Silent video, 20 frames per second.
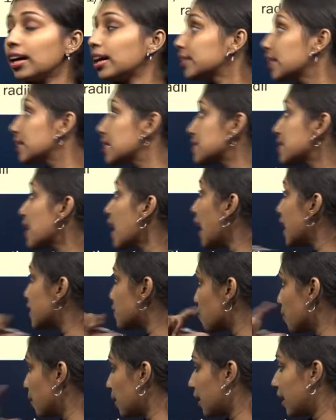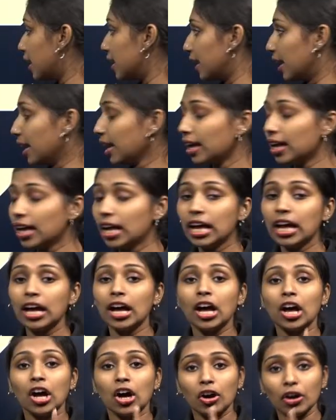That is the atomic radii.
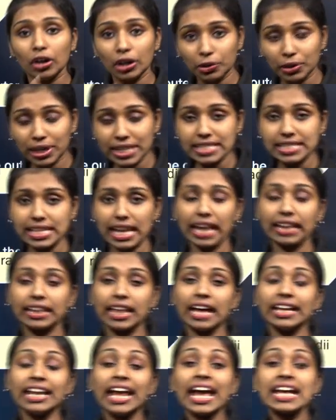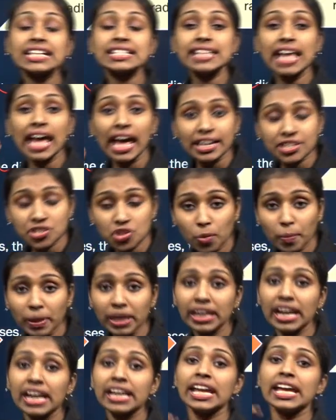Or you can say that as the atomic
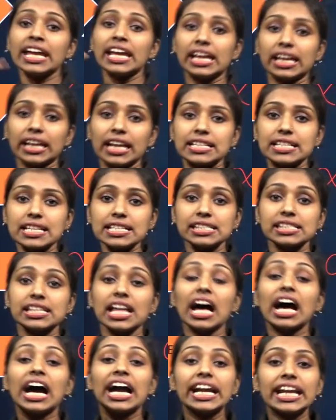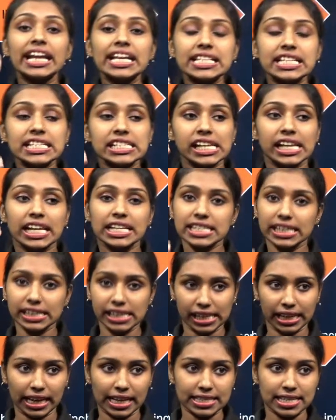radii increases, the ionization energy
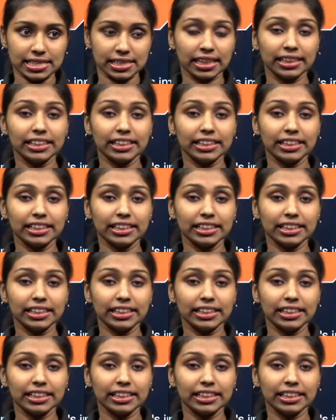decreases.